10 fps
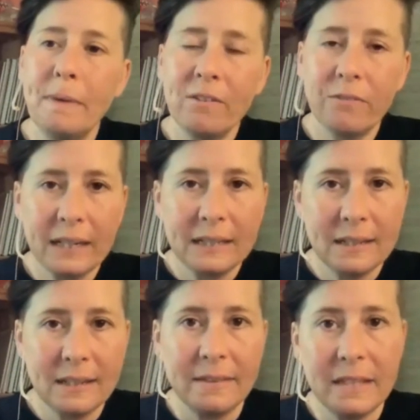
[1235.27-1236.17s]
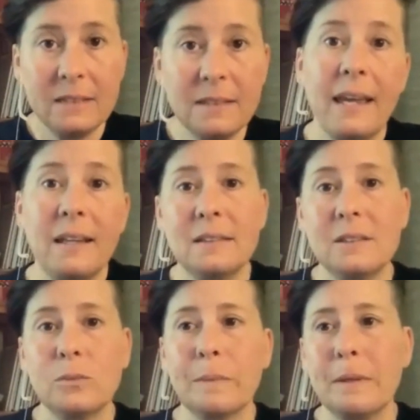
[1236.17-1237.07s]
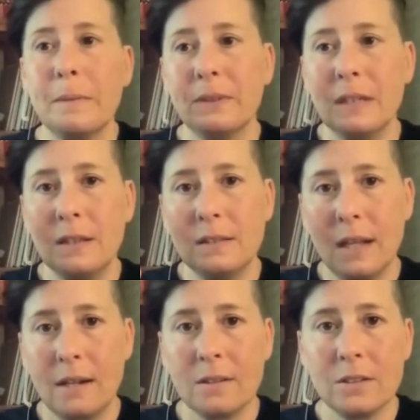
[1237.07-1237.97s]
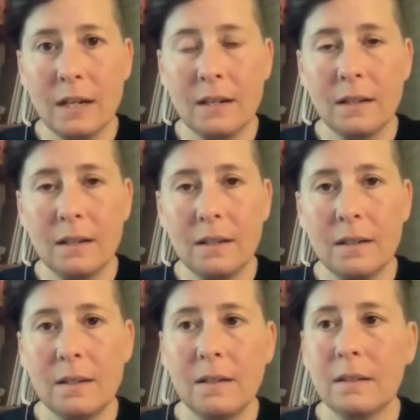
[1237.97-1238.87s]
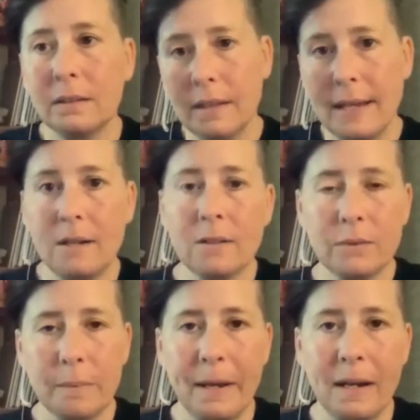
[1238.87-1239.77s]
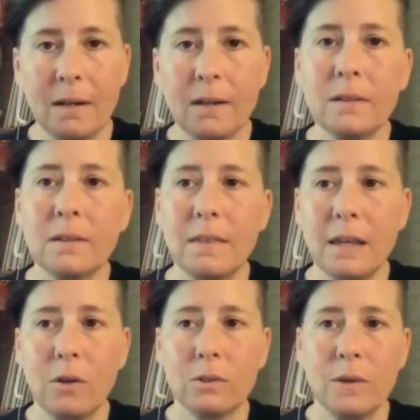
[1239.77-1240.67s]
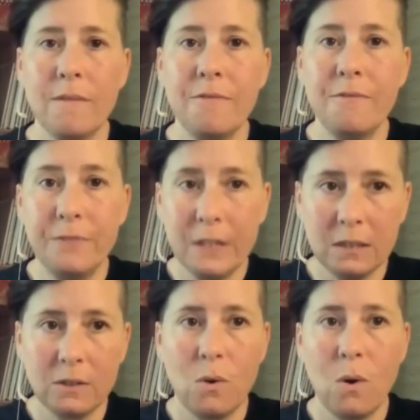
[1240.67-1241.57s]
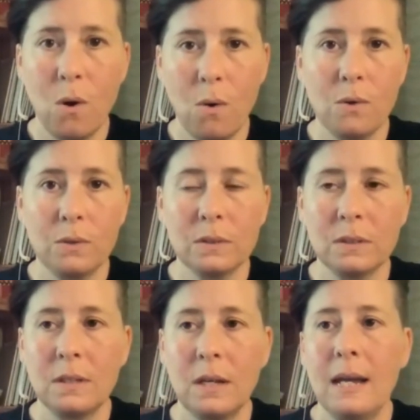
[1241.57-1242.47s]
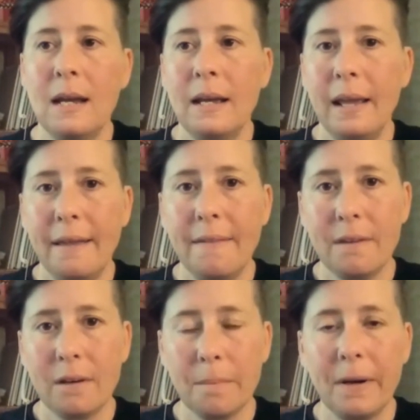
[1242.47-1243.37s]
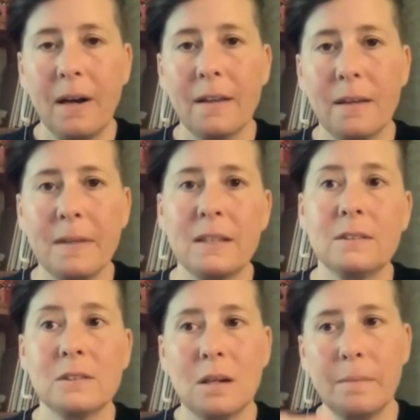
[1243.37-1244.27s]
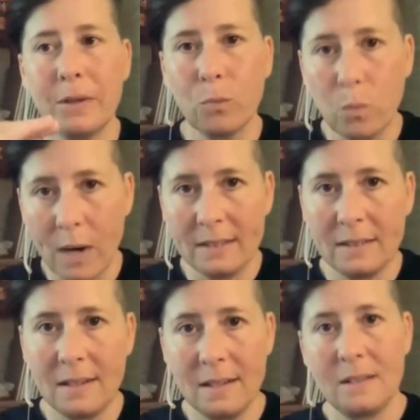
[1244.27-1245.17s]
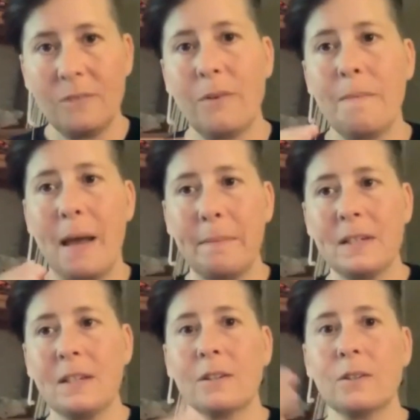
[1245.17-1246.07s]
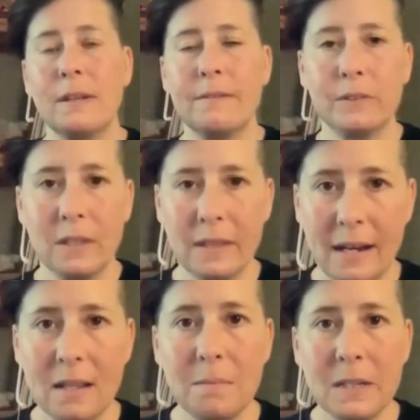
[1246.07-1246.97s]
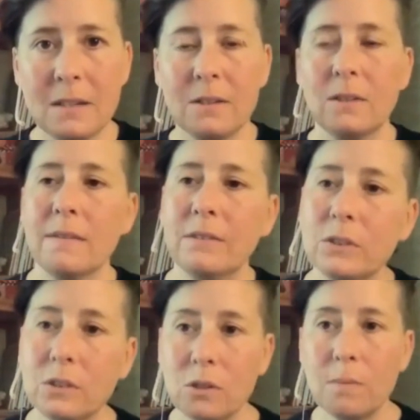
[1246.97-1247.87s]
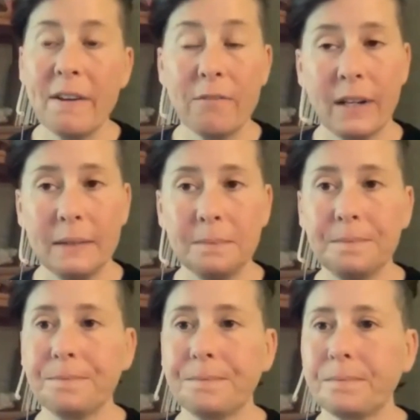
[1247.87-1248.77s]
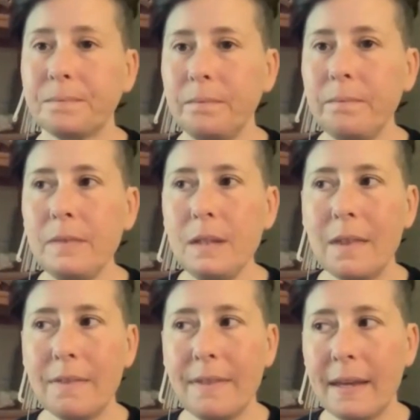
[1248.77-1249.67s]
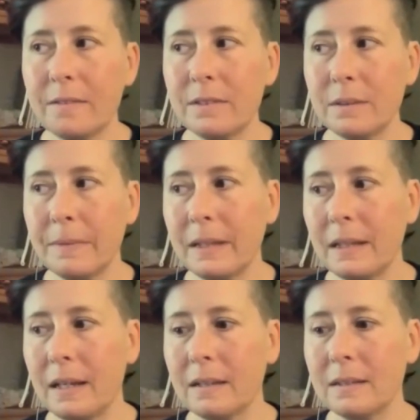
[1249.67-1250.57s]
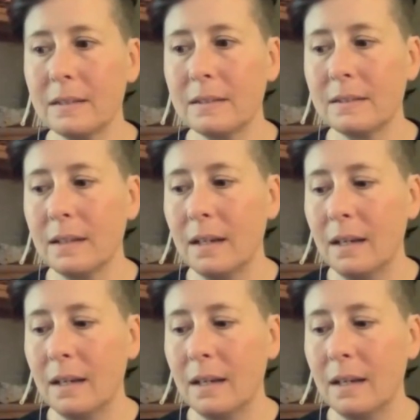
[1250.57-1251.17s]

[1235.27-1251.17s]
you may find in these cases where people need these energetic layers repaired that they also have physical holes in their body, because there's going to be a resonance from that material level to that immaterial level. So you might find that they have something as